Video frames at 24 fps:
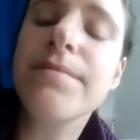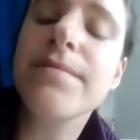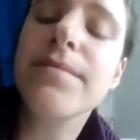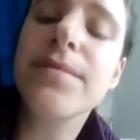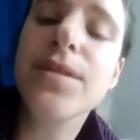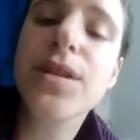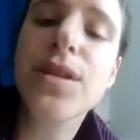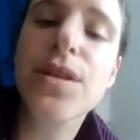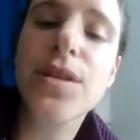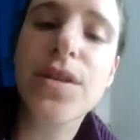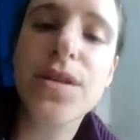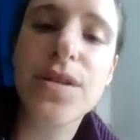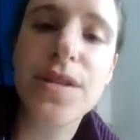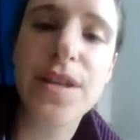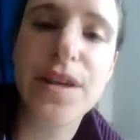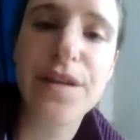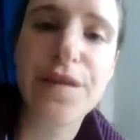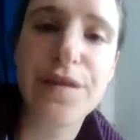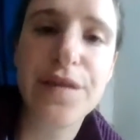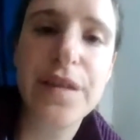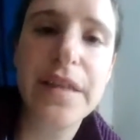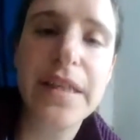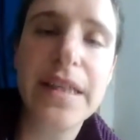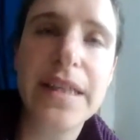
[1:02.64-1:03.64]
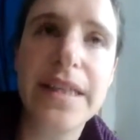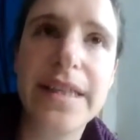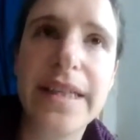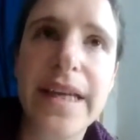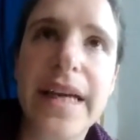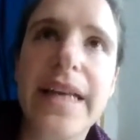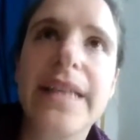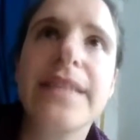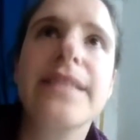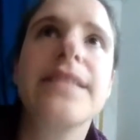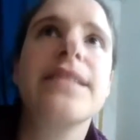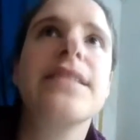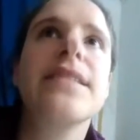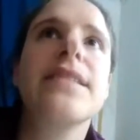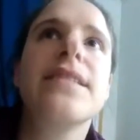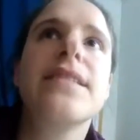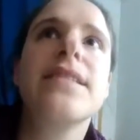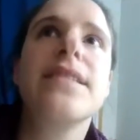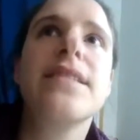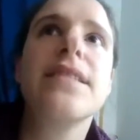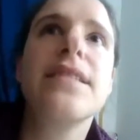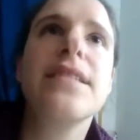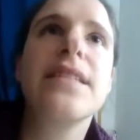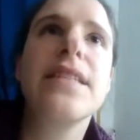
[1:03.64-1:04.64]
because I feel that
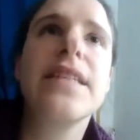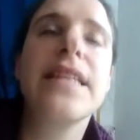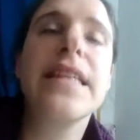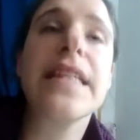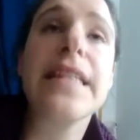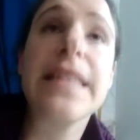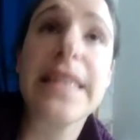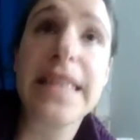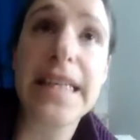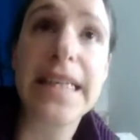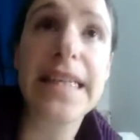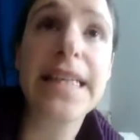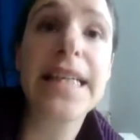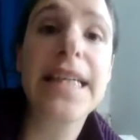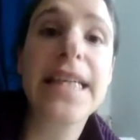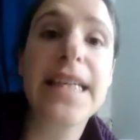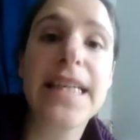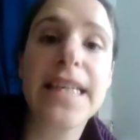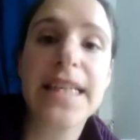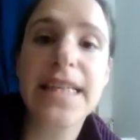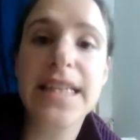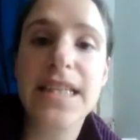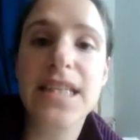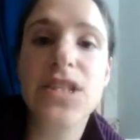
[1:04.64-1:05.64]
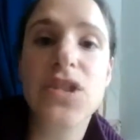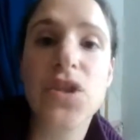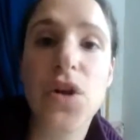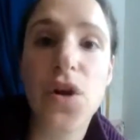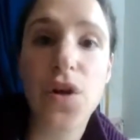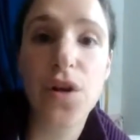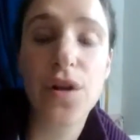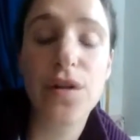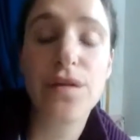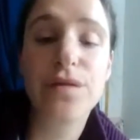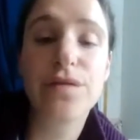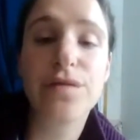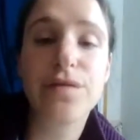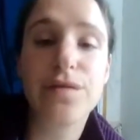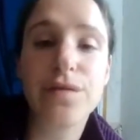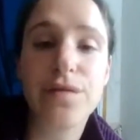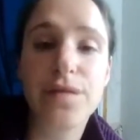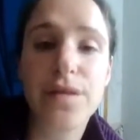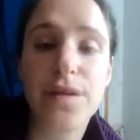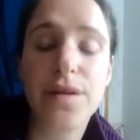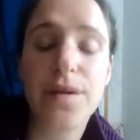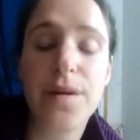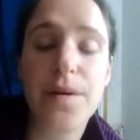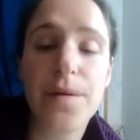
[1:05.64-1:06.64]
it can really solve
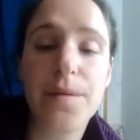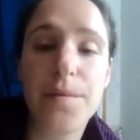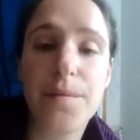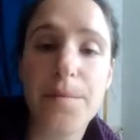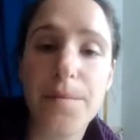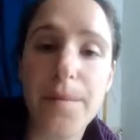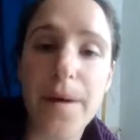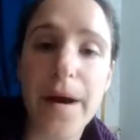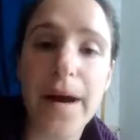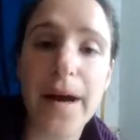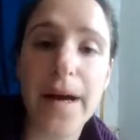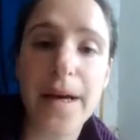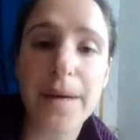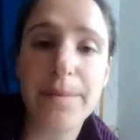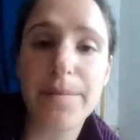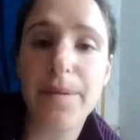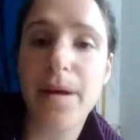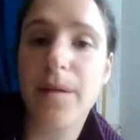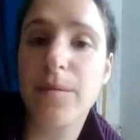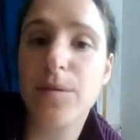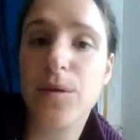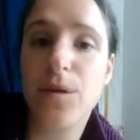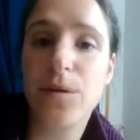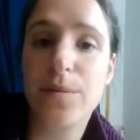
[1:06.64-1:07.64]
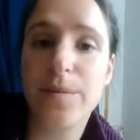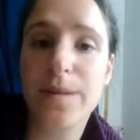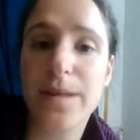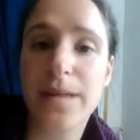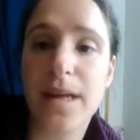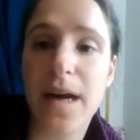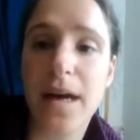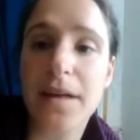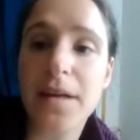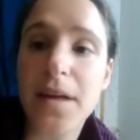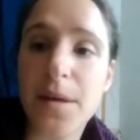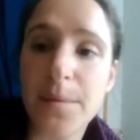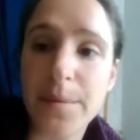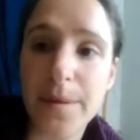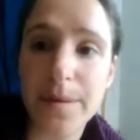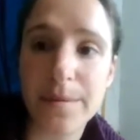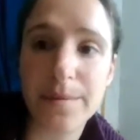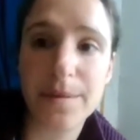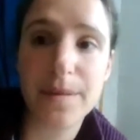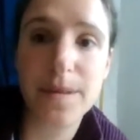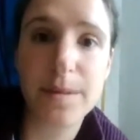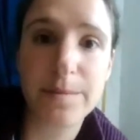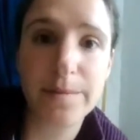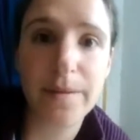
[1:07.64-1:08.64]
my problem and other
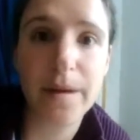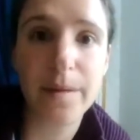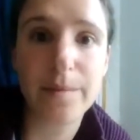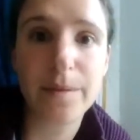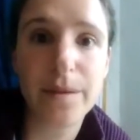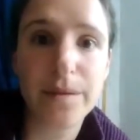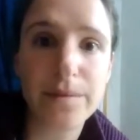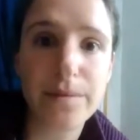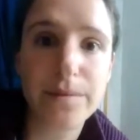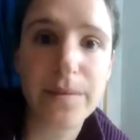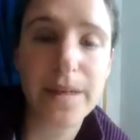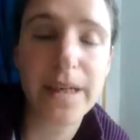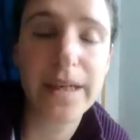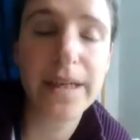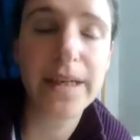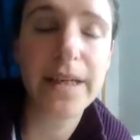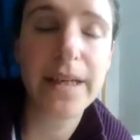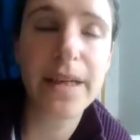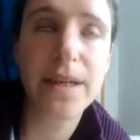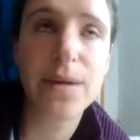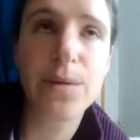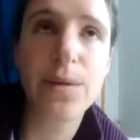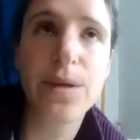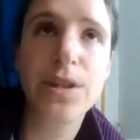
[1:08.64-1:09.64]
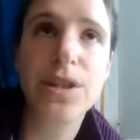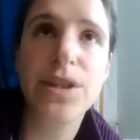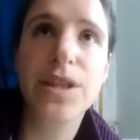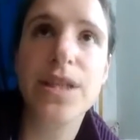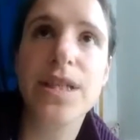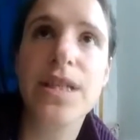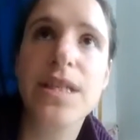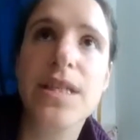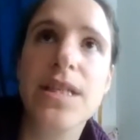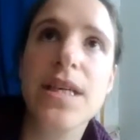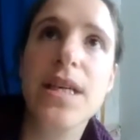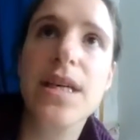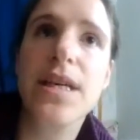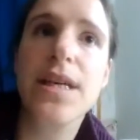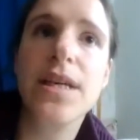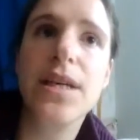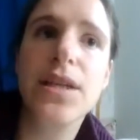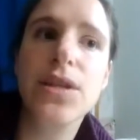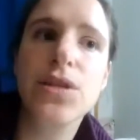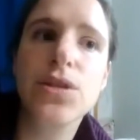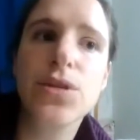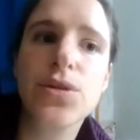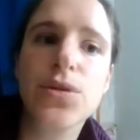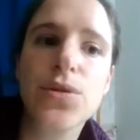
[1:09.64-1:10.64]
people's problem, which is
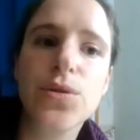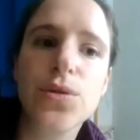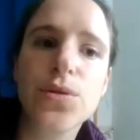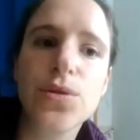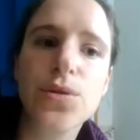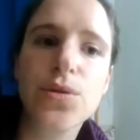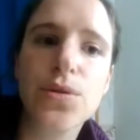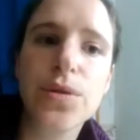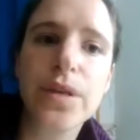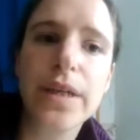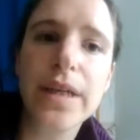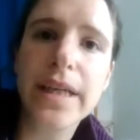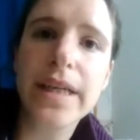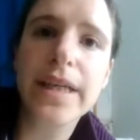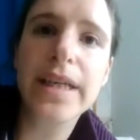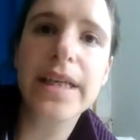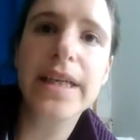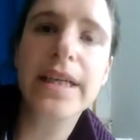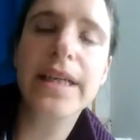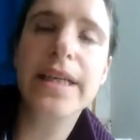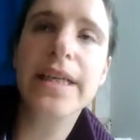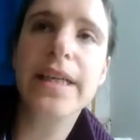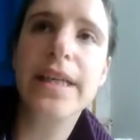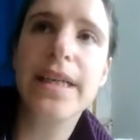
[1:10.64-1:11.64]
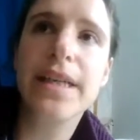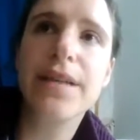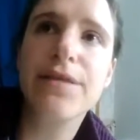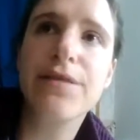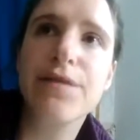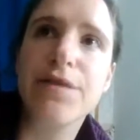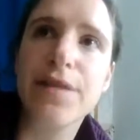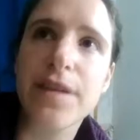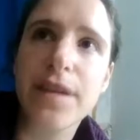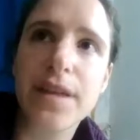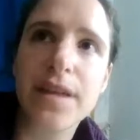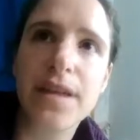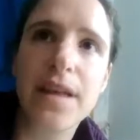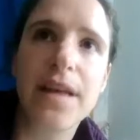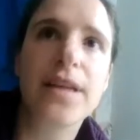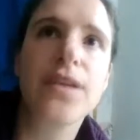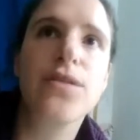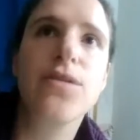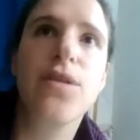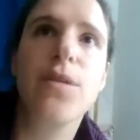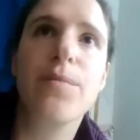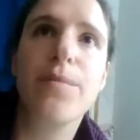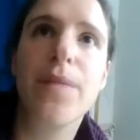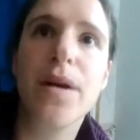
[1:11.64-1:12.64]
to really, really feel
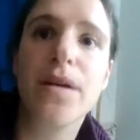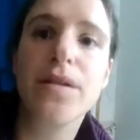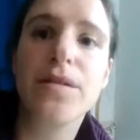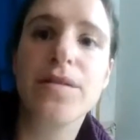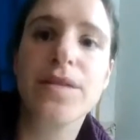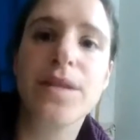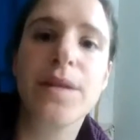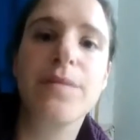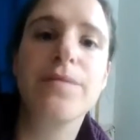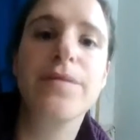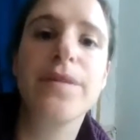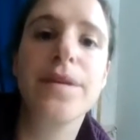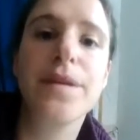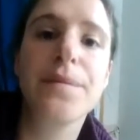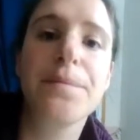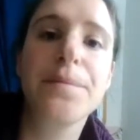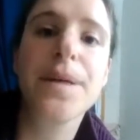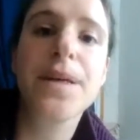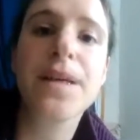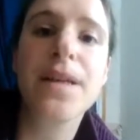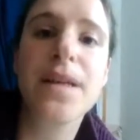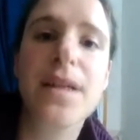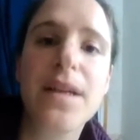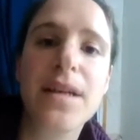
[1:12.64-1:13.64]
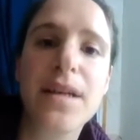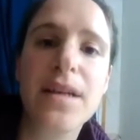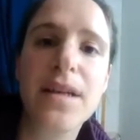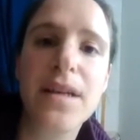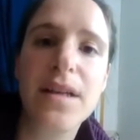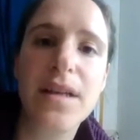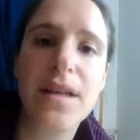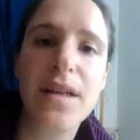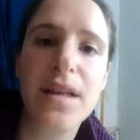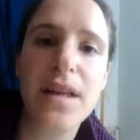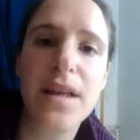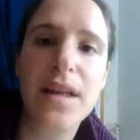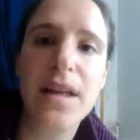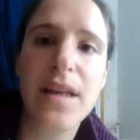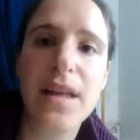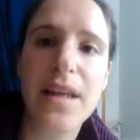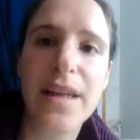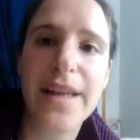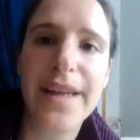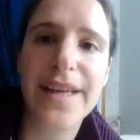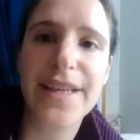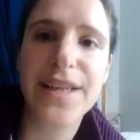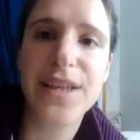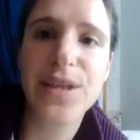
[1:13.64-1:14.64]
like you're part of something bigger,
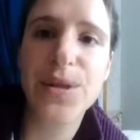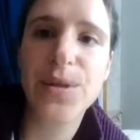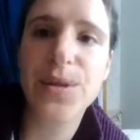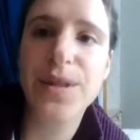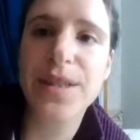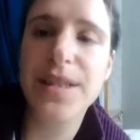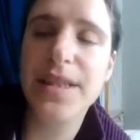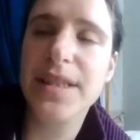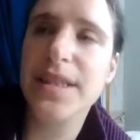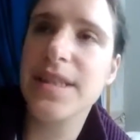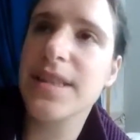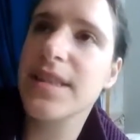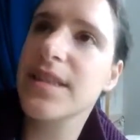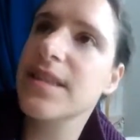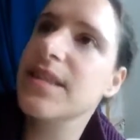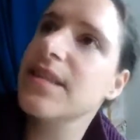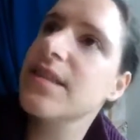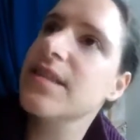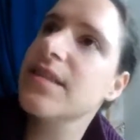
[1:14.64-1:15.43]
like you can